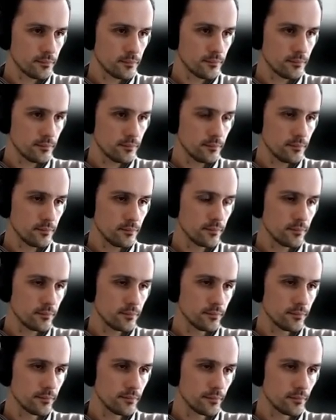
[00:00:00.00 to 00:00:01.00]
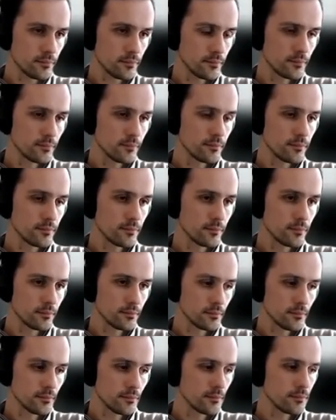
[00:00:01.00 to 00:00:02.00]

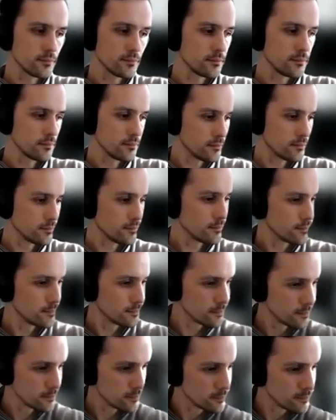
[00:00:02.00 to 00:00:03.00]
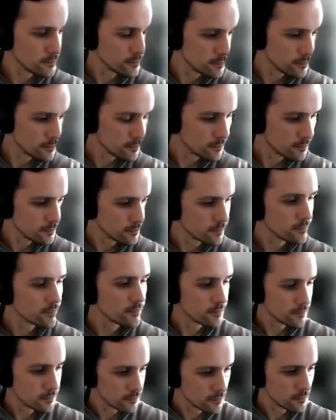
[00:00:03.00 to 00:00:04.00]

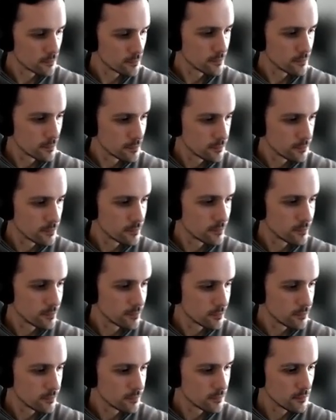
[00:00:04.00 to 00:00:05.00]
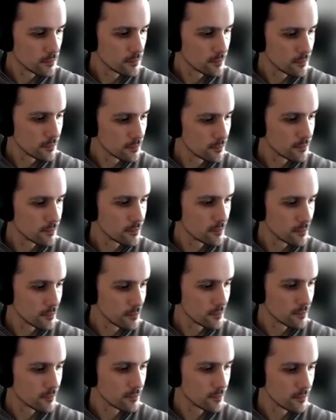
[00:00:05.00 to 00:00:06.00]

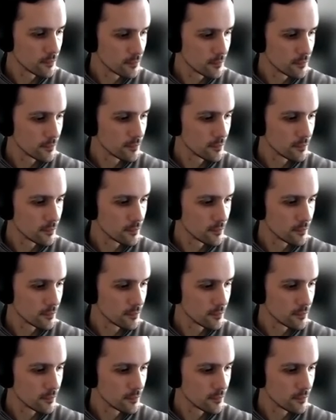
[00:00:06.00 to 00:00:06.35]
[no speech]